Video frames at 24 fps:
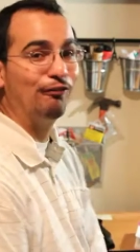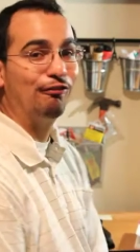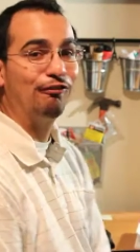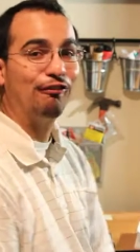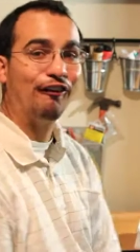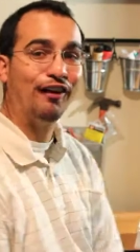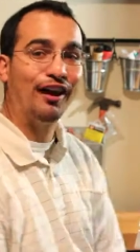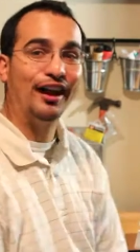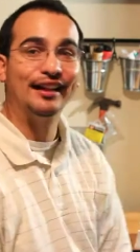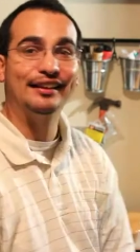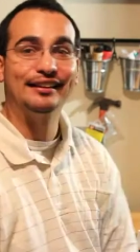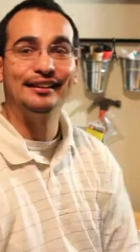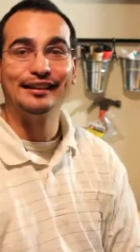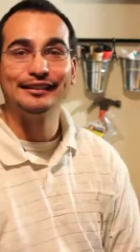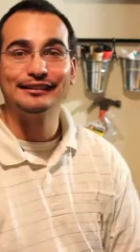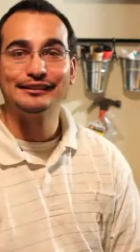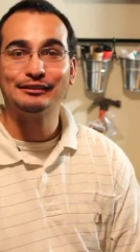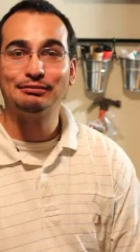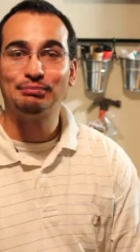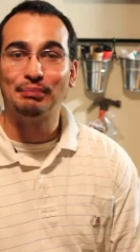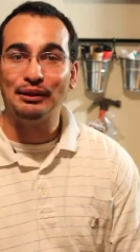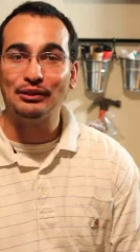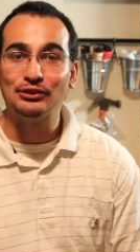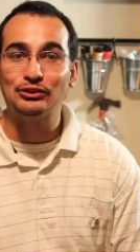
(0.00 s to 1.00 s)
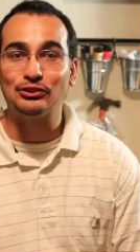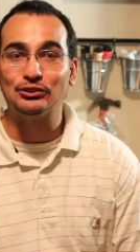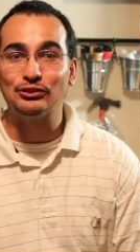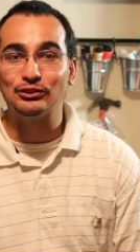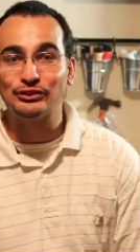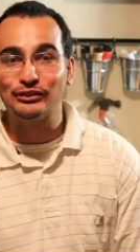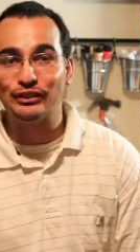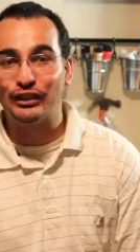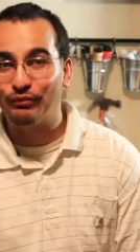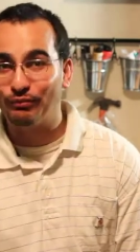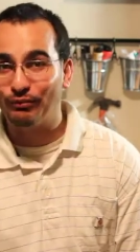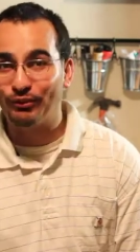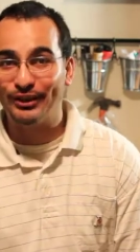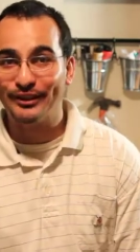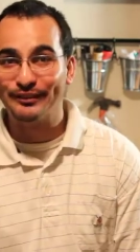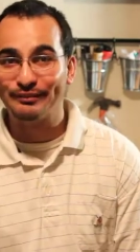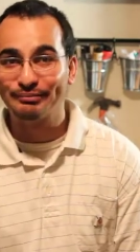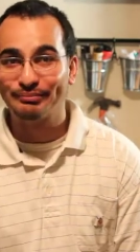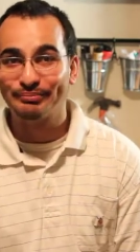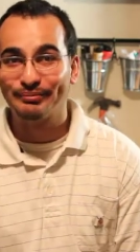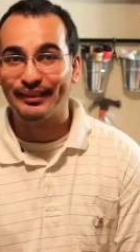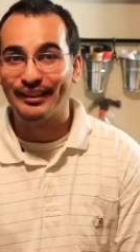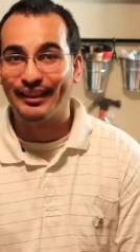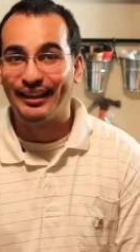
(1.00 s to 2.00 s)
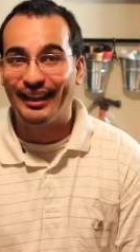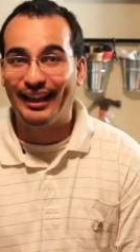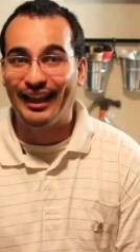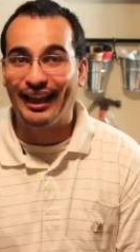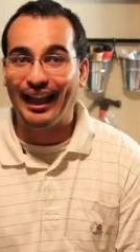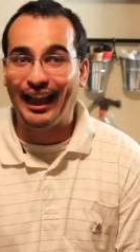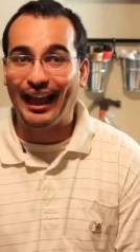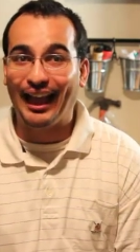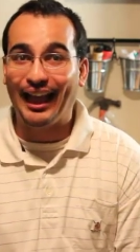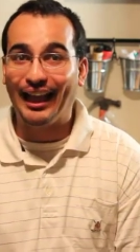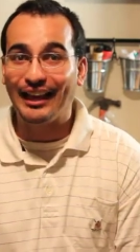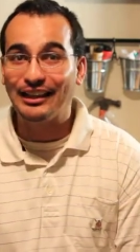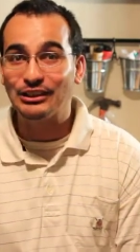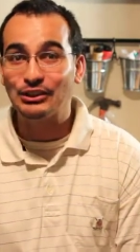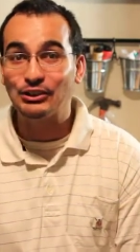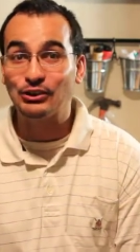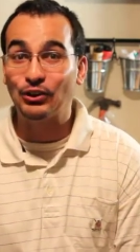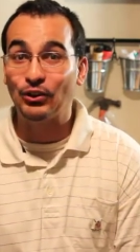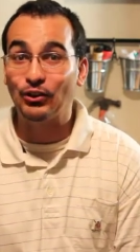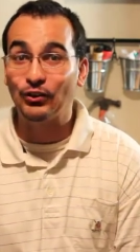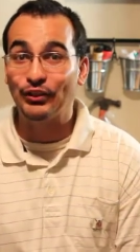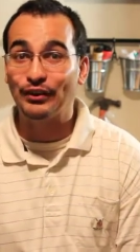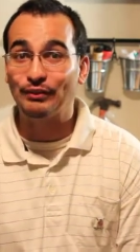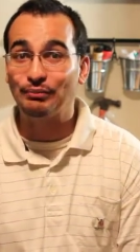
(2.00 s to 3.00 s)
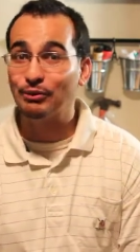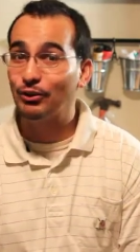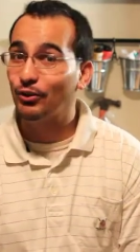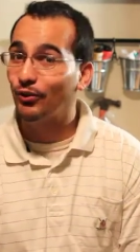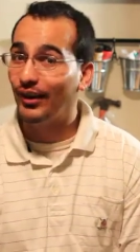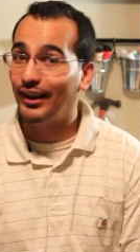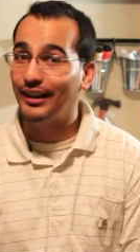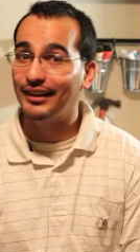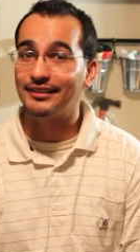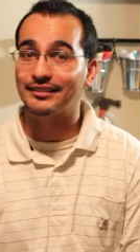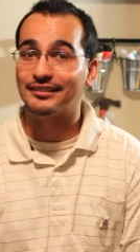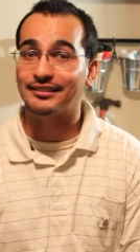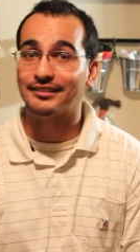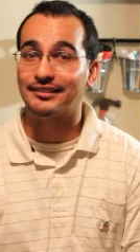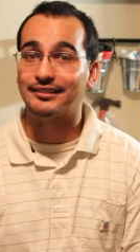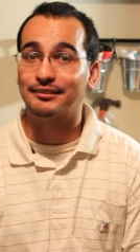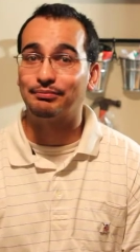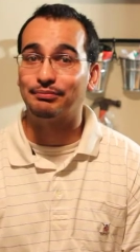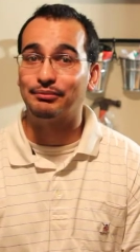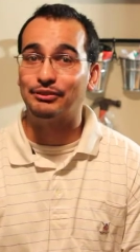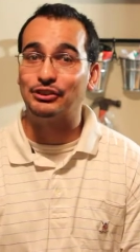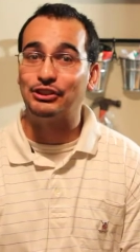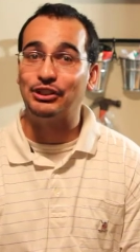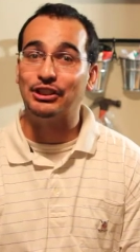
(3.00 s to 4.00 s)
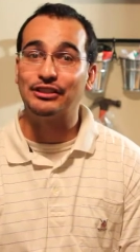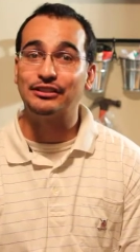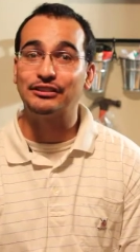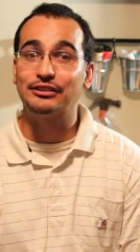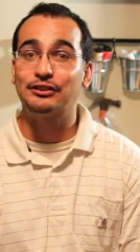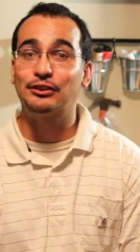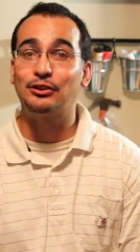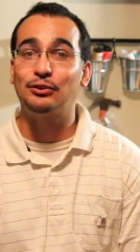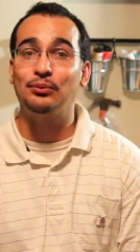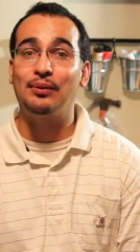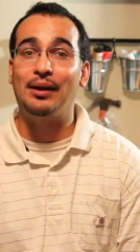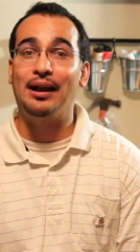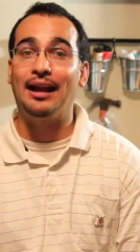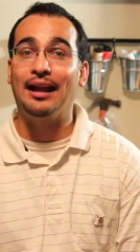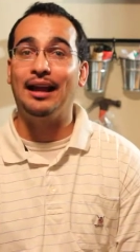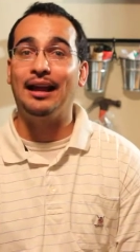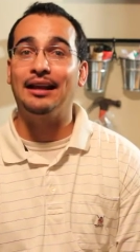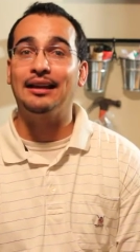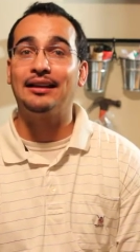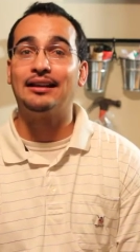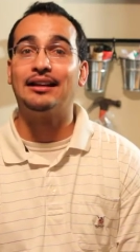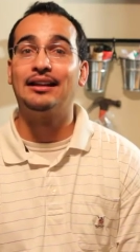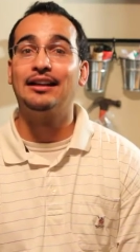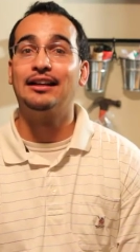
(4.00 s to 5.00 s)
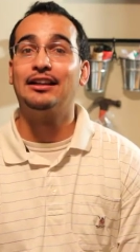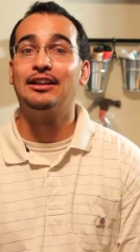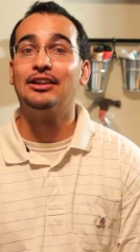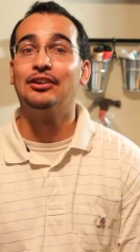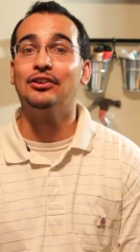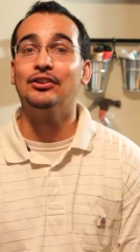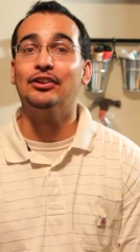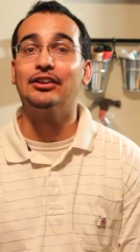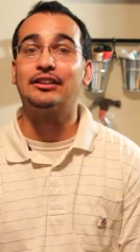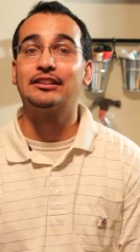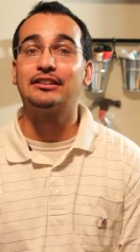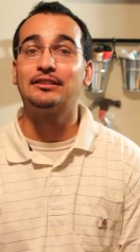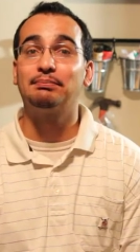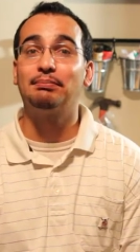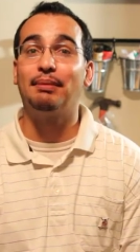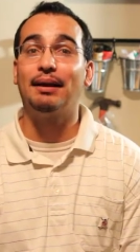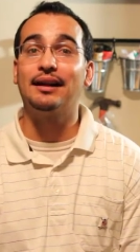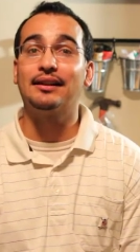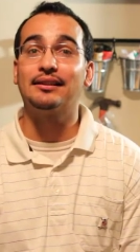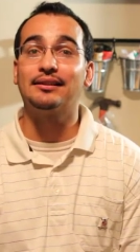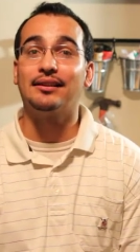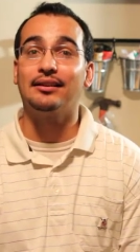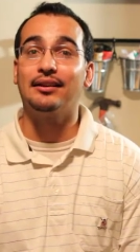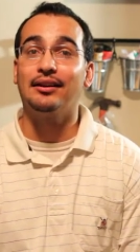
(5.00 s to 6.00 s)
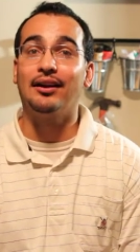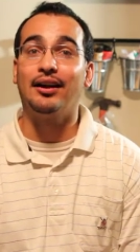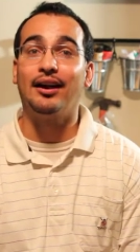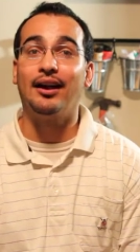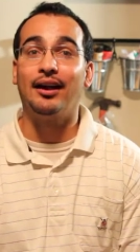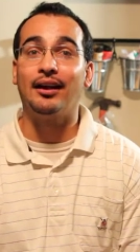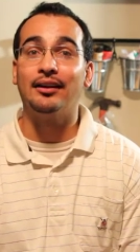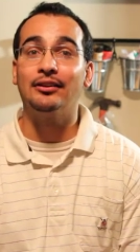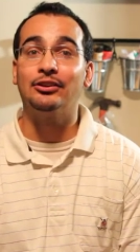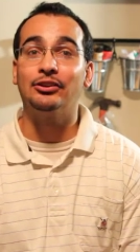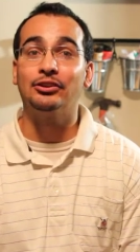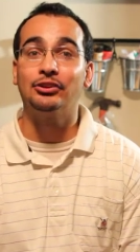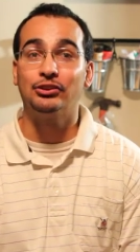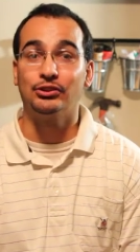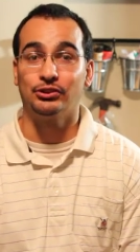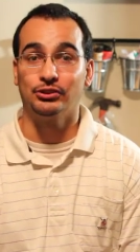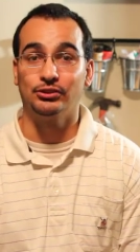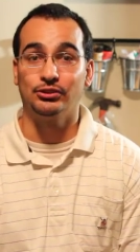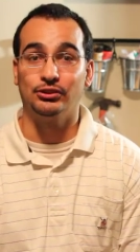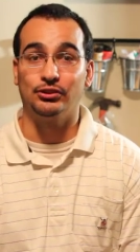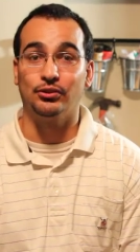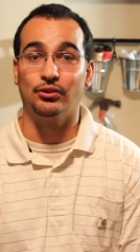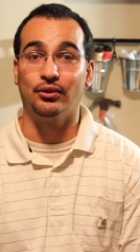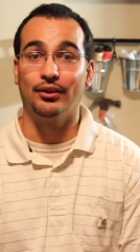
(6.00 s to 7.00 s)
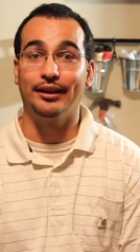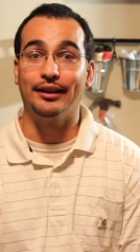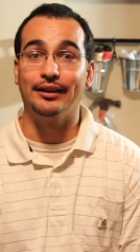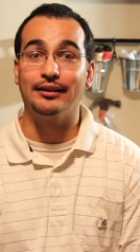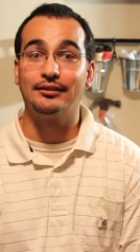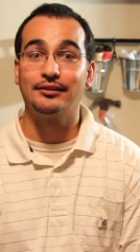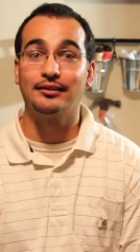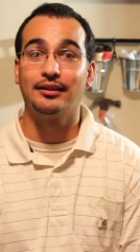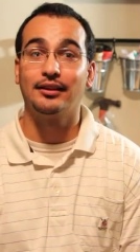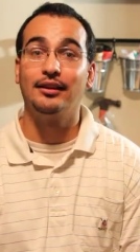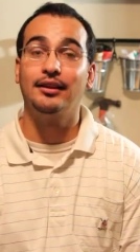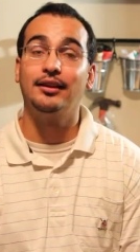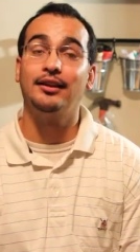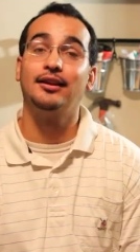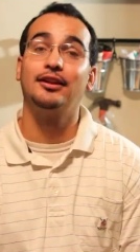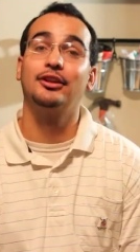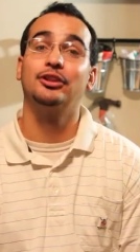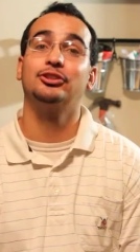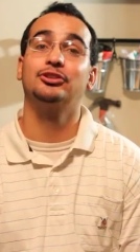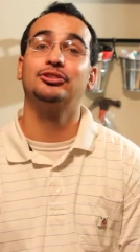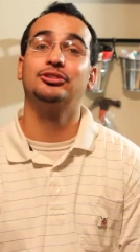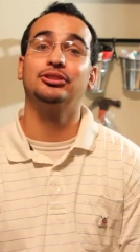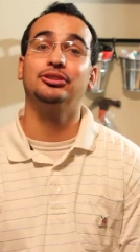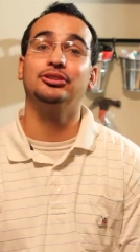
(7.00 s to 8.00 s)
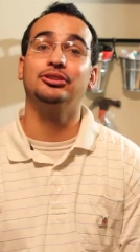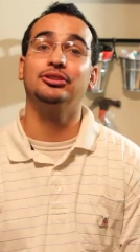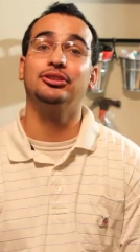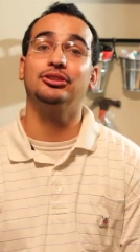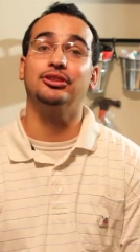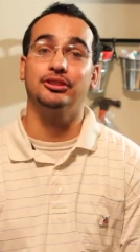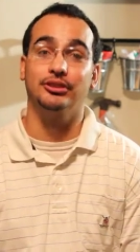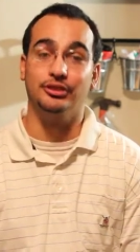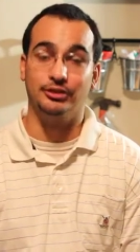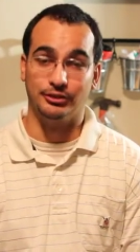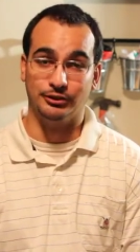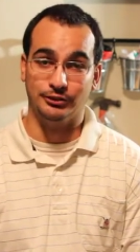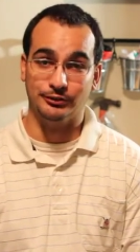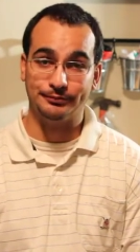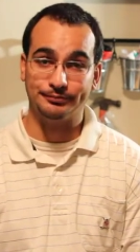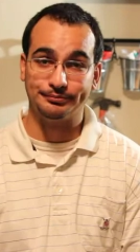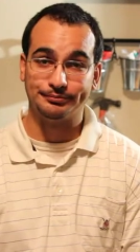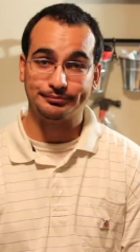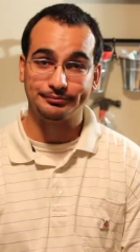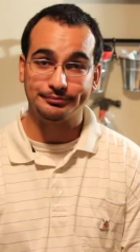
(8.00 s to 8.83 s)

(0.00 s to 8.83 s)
find that special someone and show them grace, just the way you expect God to show grace to you.